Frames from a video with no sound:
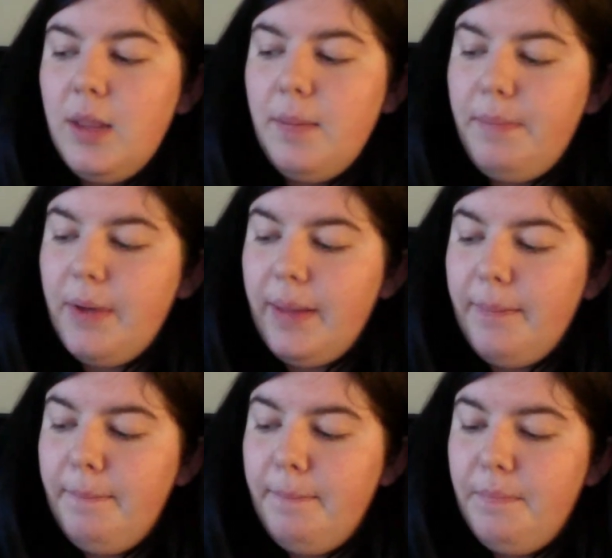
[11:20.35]
But
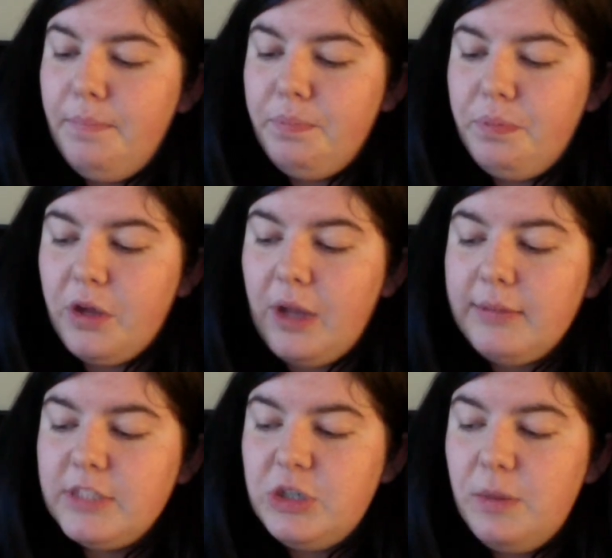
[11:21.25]
there
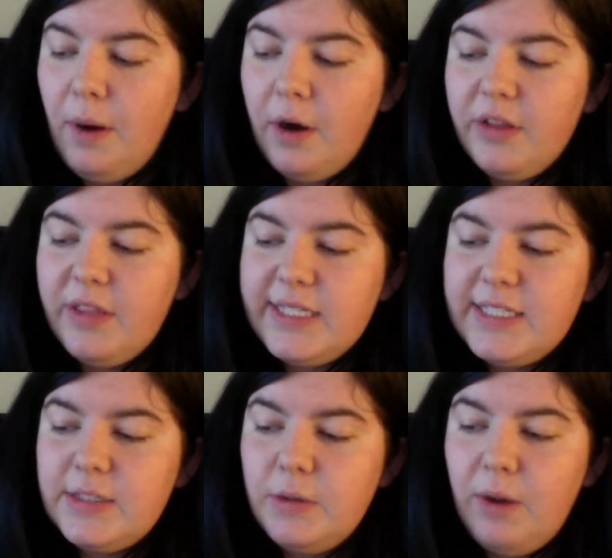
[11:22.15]
comes to a part of
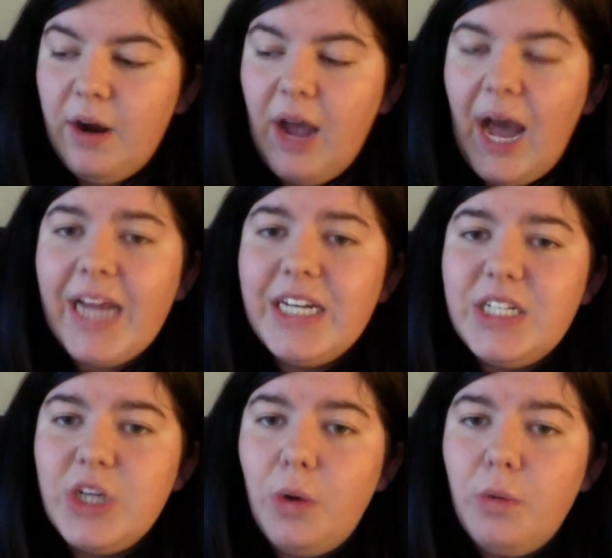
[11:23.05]
this where I
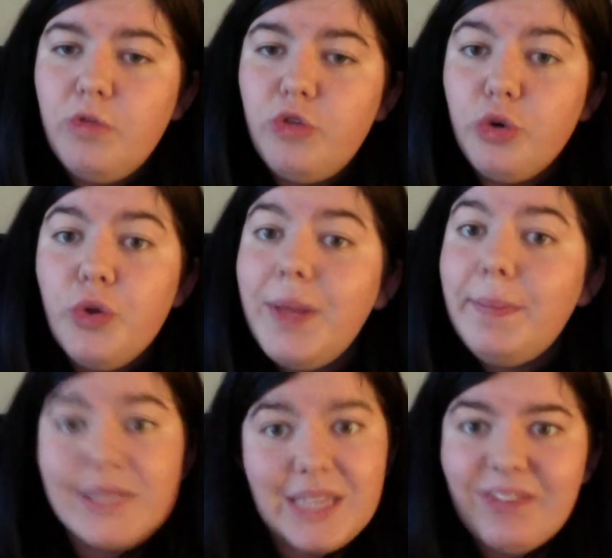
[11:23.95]
don't truly
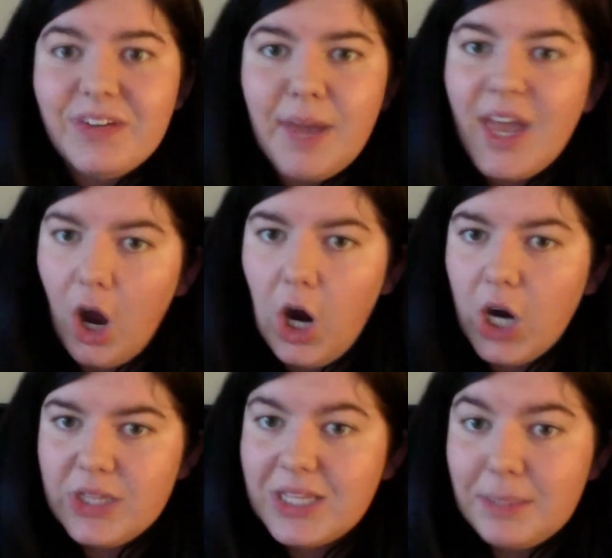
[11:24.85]
believe in my
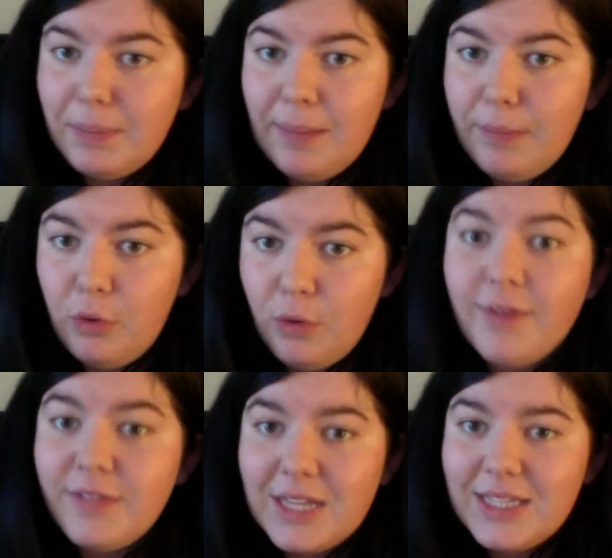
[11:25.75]
heart that the people who
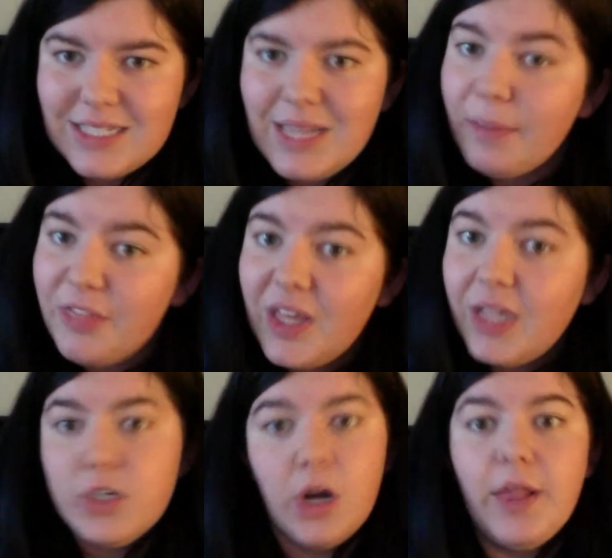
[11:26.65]
have done these type of
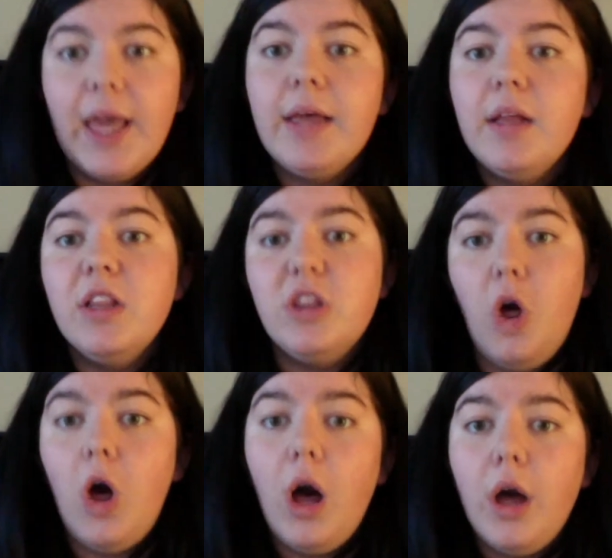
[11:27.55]
things are, like,
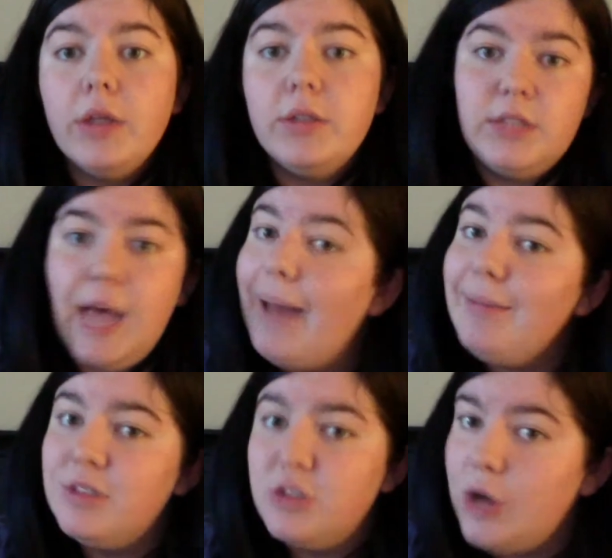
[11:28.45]
long-time
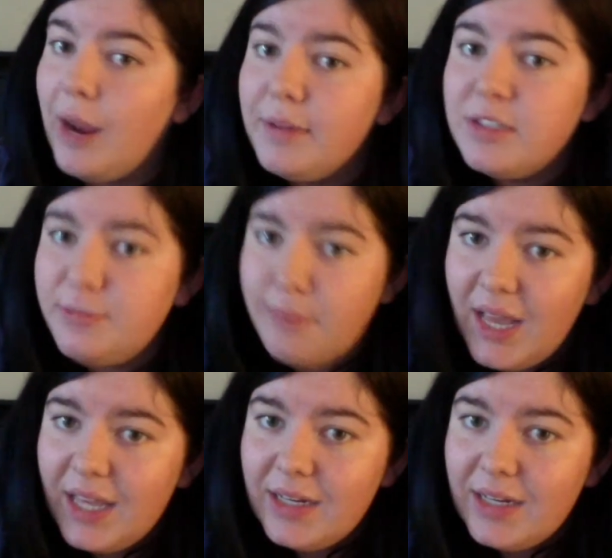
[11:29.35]
subscribers of mine.